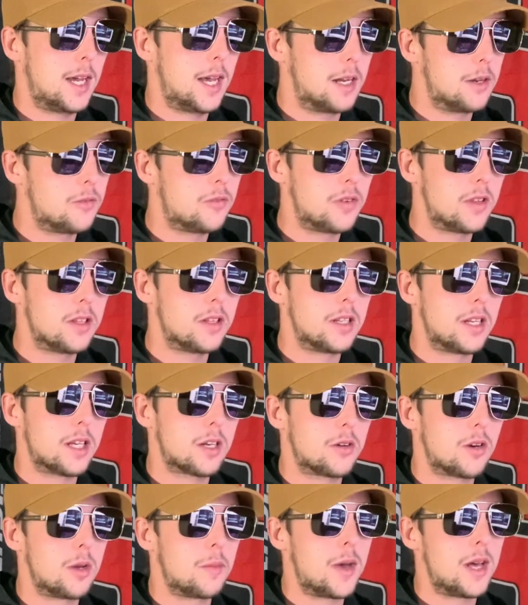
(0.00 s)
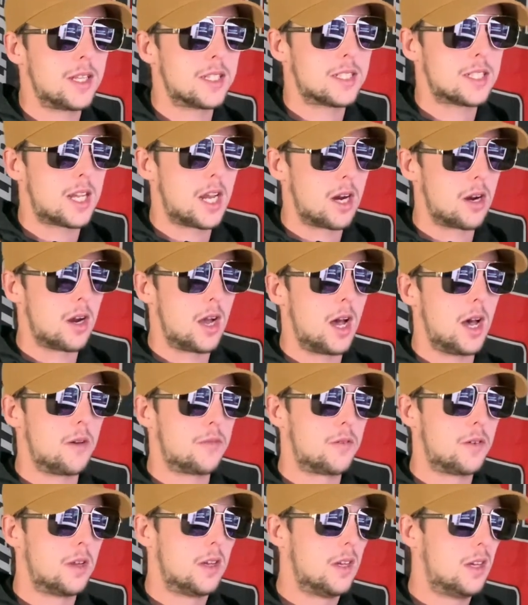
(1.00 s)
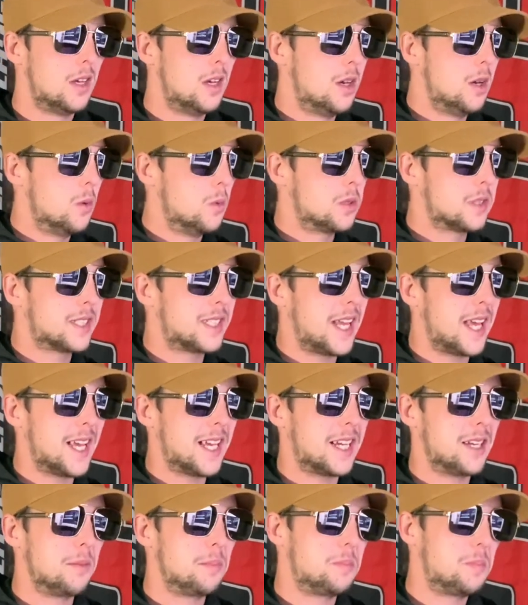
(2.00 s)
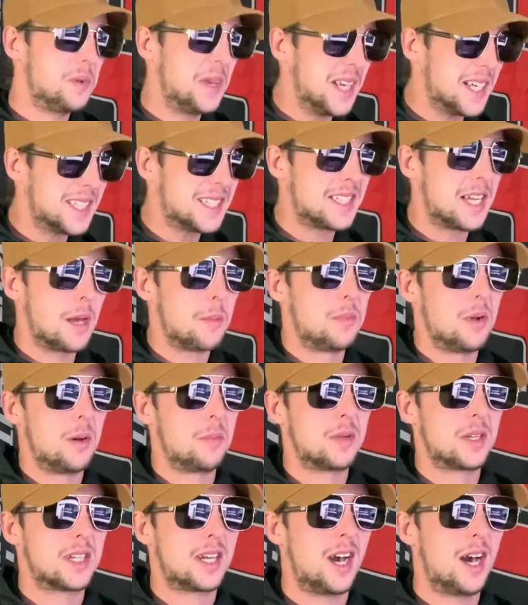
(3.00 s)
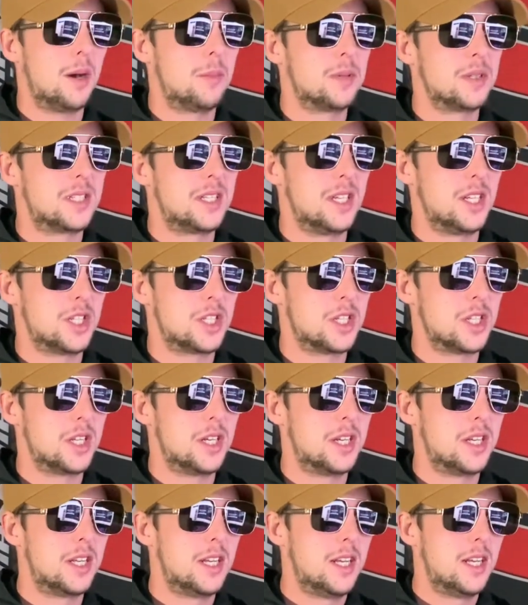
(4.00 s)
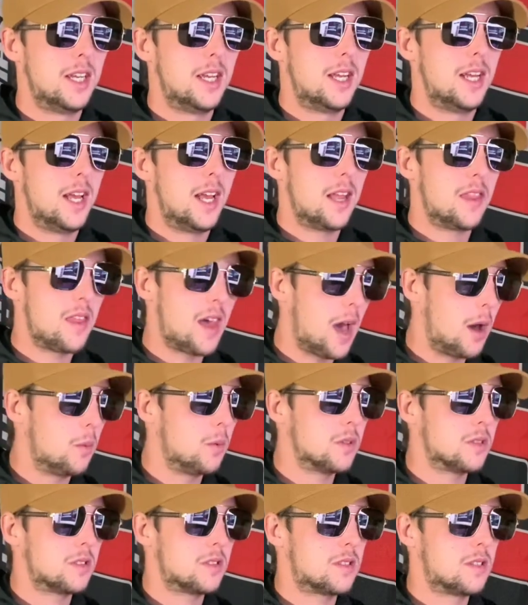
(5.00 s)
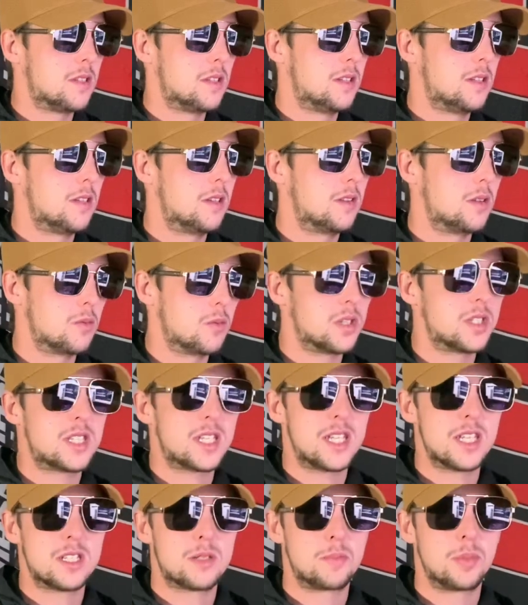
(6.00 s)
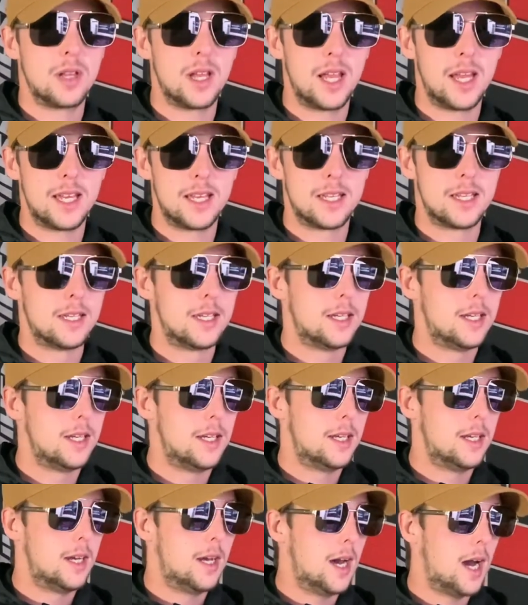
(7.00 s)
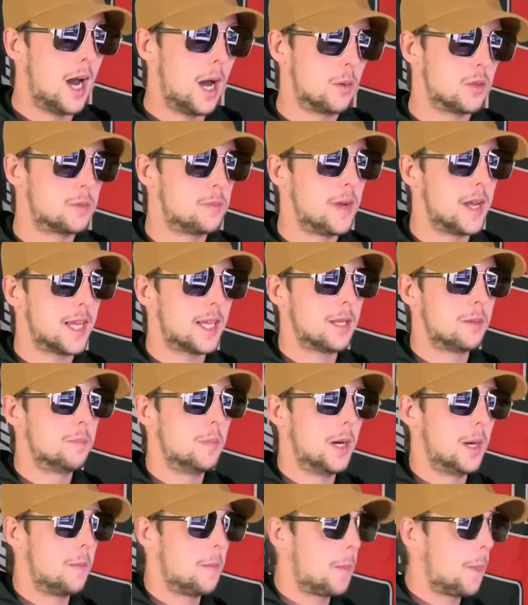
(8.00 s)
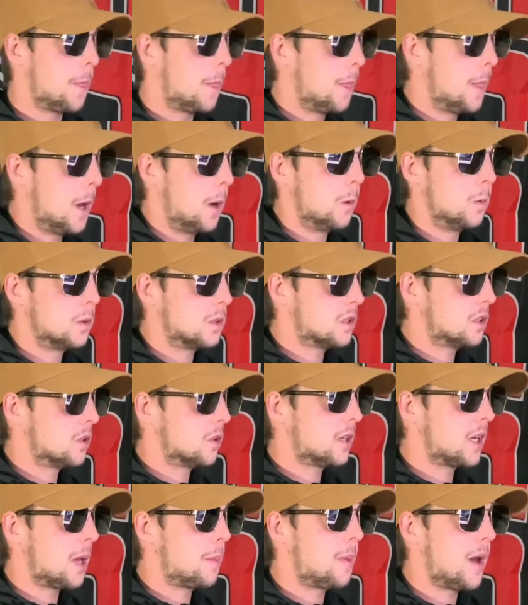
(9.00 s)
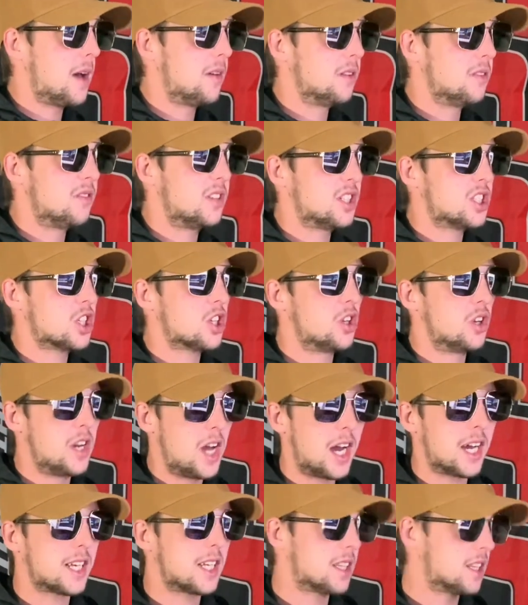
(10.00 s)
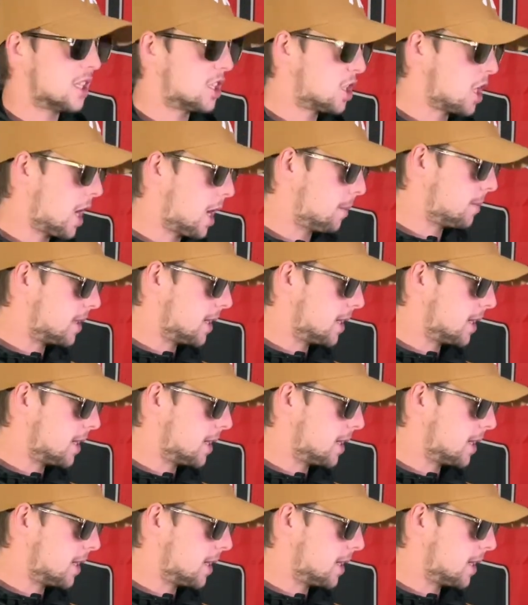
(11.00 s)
had a feeling Ikram Aliskerov was taking a big step up in competition, and that was the riskiest play I was making. But no, Sergei Pavlovich could not get the job